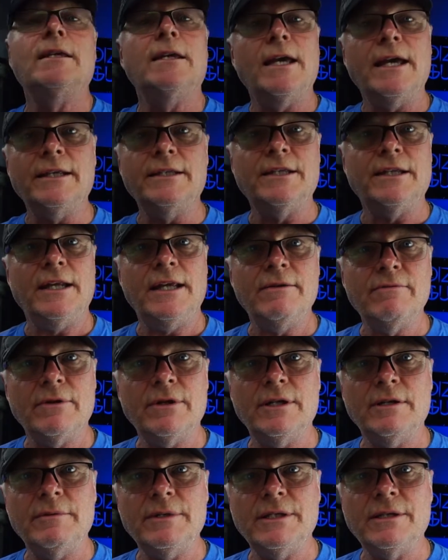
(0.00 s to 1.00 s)
And today we're
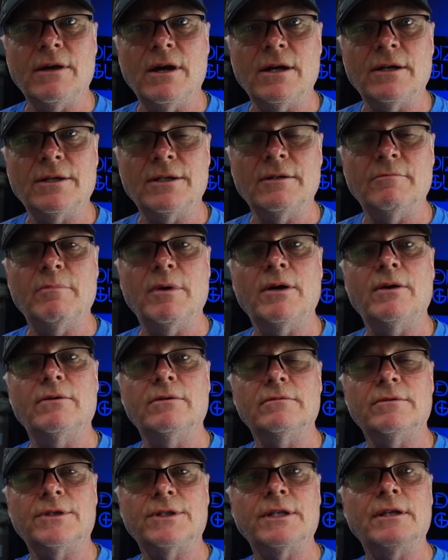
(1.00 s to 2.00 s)
going to be talking
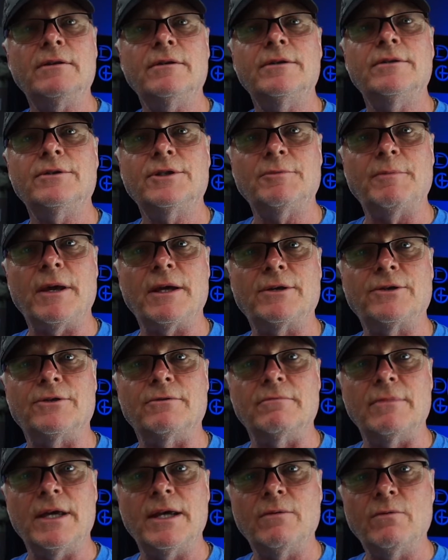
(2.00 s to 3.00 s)
about stereo
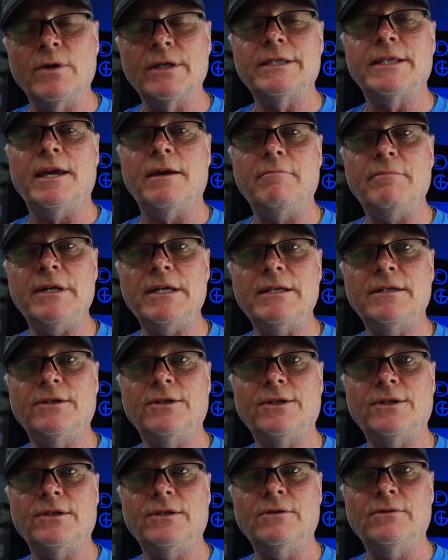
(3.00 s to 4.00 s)
spectrum and what that
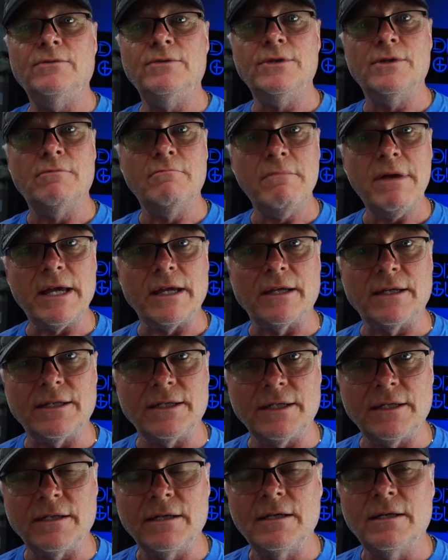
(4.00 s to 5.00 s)
means to your
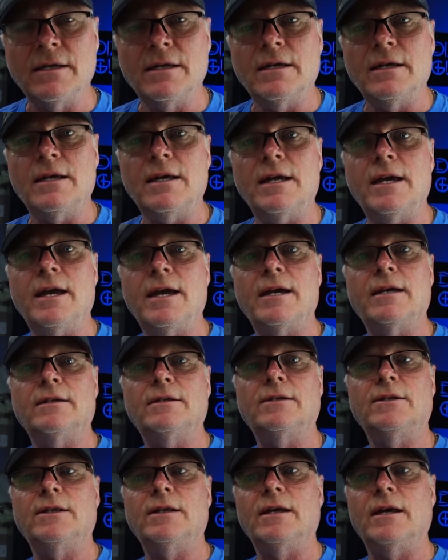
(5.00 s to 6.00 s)
mix.
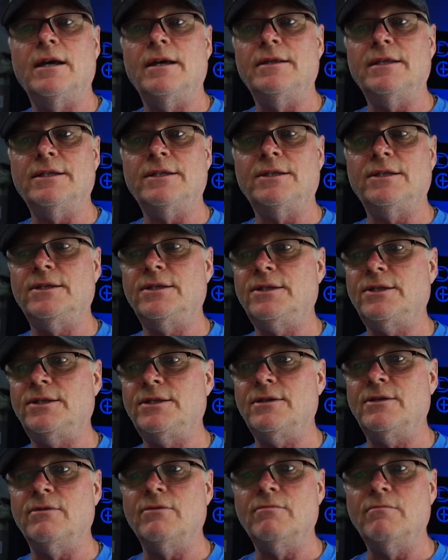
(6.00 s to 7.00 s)
And this is,
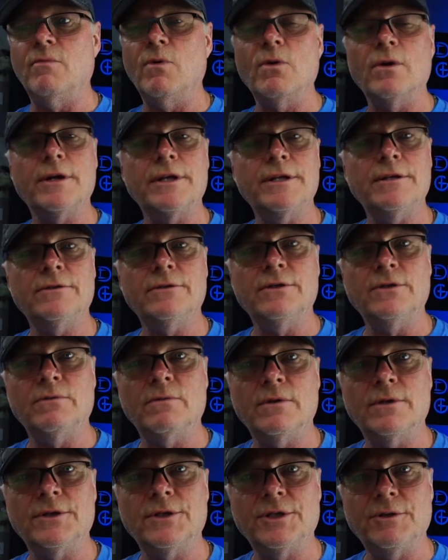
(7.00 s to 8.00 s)
more geared
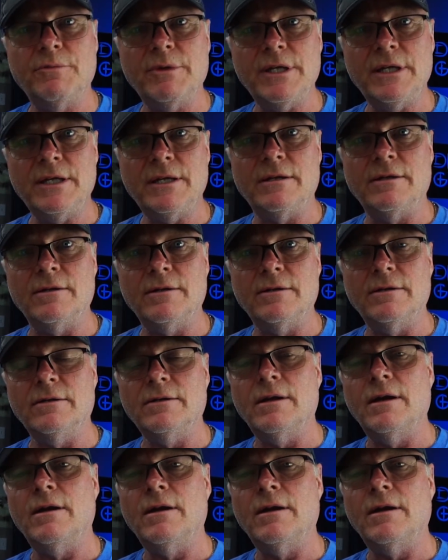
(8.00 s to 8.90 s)
towards the beginner